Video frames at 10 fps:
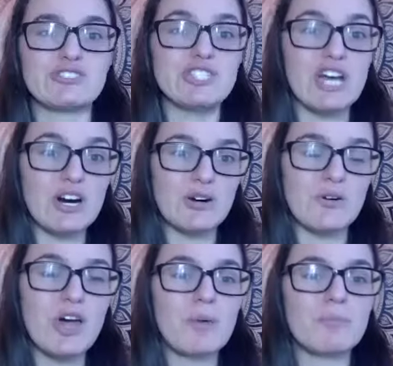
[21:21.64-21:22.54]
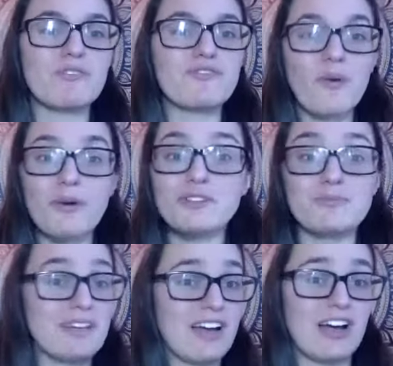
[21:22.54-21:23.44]
know before you
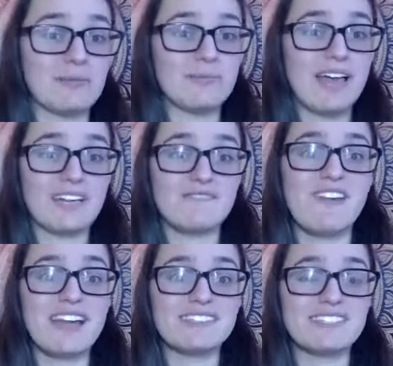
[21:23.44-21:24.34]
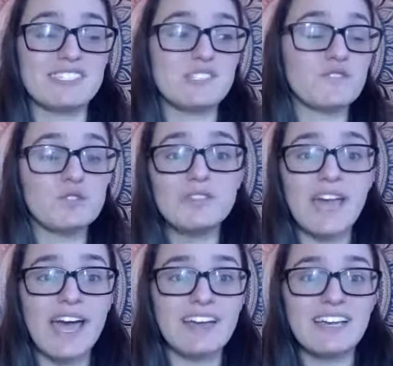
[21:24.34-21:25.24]
become advanced. Because if you
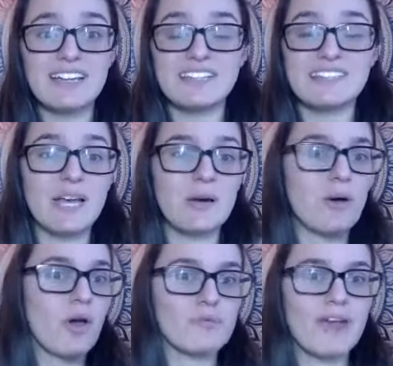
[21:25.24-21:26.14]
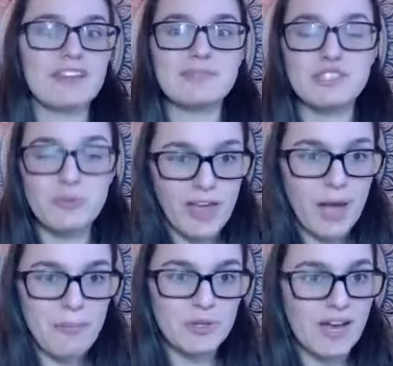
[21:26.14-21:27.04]
get, let's say randomly you wake
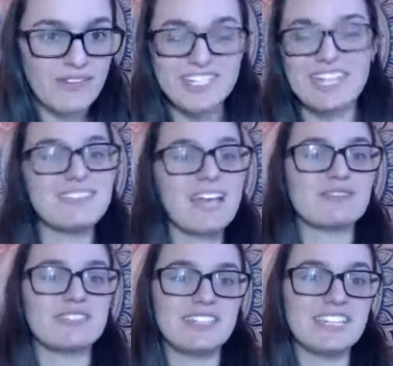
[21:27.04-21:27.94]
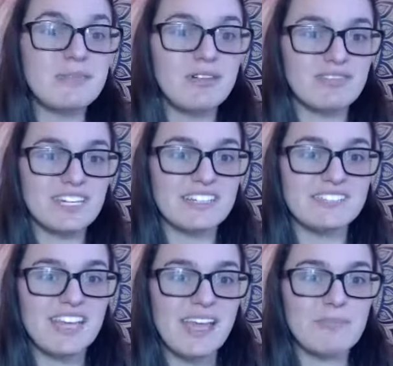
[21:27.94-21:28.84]
up and you have 10,000 email
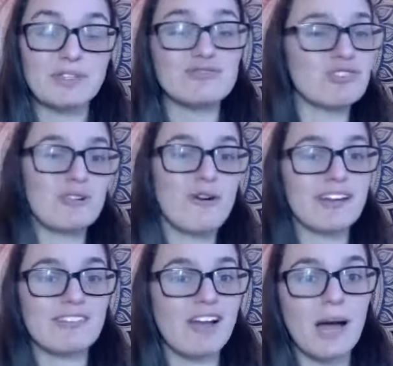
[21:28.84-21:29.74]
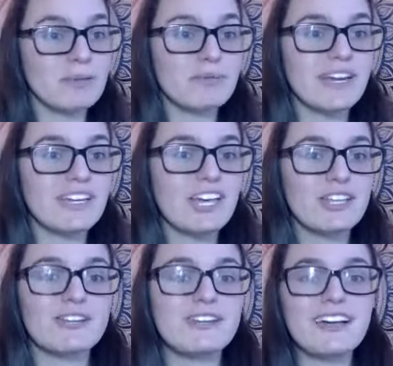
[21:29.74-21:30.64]
lists, but you don't know how to copyright,
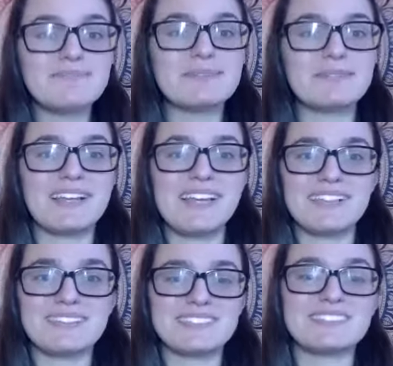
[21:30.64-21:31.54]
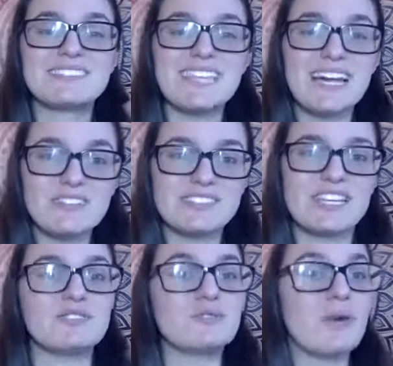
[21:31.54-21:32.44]
you're not going to be able to get the sales
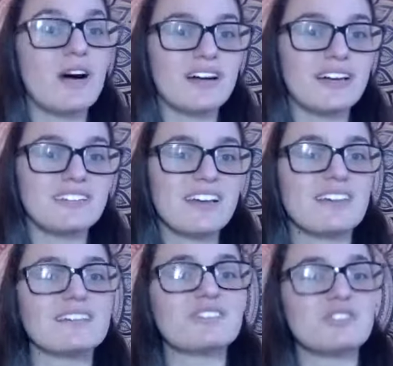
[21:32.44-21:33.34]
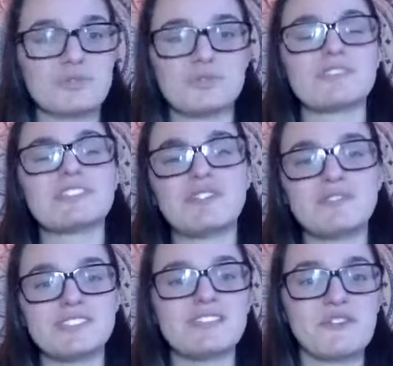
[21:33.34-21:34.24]
that you want unless you truly know
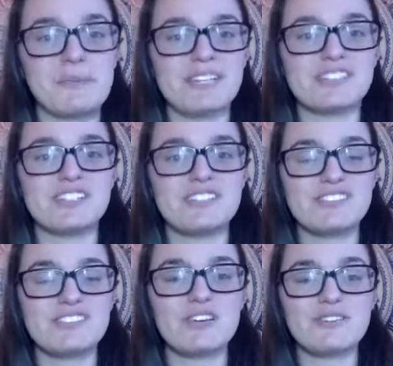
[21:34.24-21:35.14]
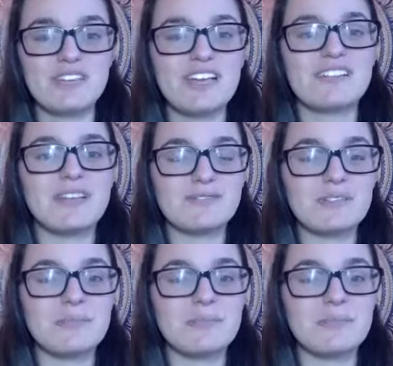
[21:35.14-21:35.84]
this information. So that was amazing.